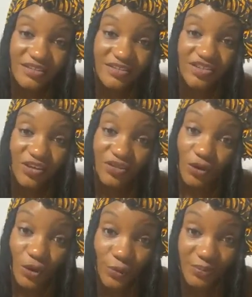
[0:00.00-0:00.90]

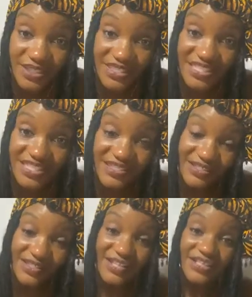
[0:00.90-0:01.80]
your own
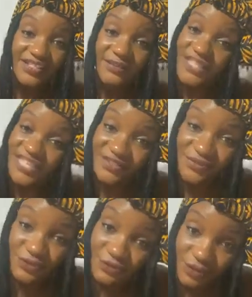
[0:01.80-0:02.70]
business, something that
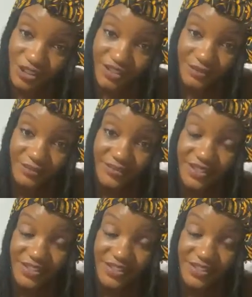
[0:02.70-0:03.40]
gives you freedom,